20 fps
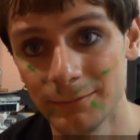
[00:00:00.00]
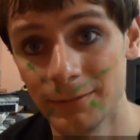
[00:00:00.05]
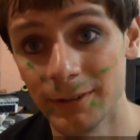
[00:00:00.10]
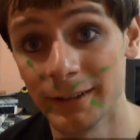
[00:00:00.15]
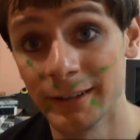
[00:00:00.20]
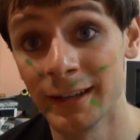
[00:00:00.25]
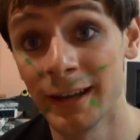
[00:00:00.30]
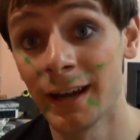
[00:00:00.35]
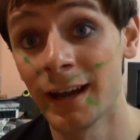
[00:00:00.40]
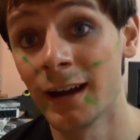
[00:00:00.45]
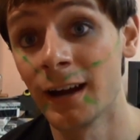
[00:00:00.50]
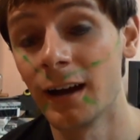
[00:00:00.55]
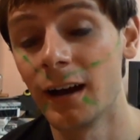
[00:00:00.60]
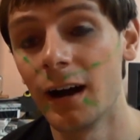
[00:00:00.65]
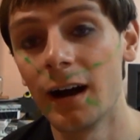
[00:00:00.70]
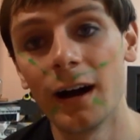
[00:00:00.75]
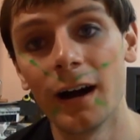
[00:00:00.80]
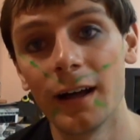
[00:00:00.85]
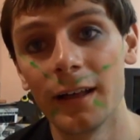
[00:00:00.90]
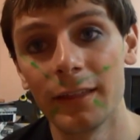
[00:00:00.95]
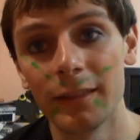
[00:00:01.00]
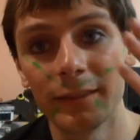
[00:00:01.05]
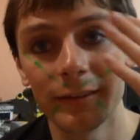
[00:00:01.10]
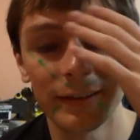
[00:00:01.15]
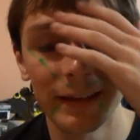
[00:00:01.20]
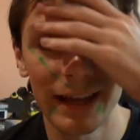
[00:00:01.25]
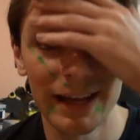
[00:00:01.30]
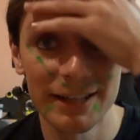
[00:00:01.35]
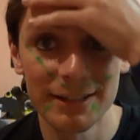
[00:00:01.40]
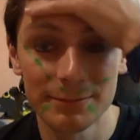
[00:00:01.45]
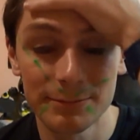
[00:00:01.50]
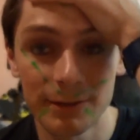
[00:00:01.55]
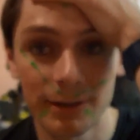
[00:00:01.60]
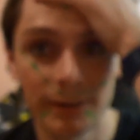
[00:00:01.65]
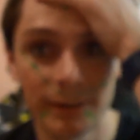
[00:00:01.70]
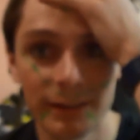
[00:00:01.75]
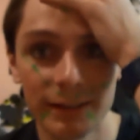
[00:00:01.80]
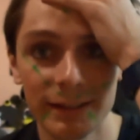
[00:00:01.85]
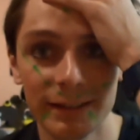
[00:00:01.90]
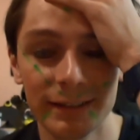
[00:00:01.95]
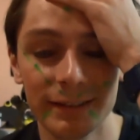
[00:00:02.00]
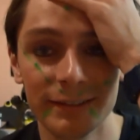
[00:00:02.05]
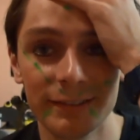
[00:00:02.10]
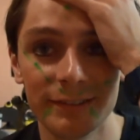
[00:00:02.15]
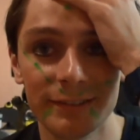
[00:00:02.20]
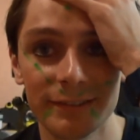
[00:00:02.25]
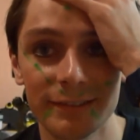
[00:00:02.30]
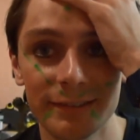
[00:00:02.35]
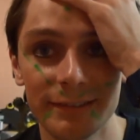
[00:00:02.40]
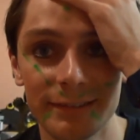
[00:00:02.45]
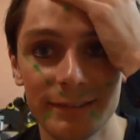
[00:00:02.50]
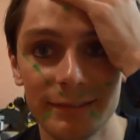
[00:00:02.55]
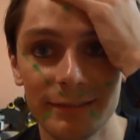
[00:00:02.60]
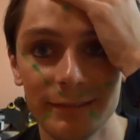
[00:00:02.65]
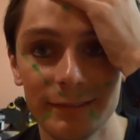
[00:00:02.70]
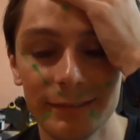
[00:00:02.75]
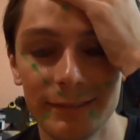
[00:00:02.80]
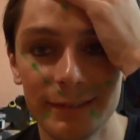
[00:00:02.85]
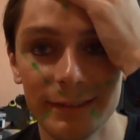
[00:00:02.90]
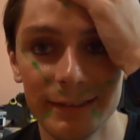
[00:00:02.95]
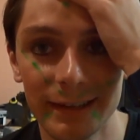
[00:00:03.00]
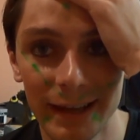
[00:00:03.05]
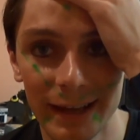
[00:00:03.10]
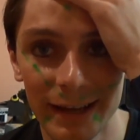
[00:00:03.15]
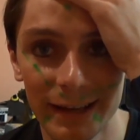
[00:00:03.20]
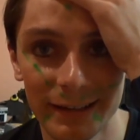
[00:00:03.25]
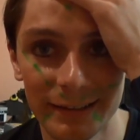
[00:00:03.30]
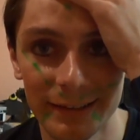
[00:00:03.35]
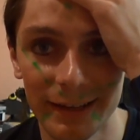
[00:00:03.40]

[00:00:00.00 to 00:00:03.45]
But yeah, the cast party is today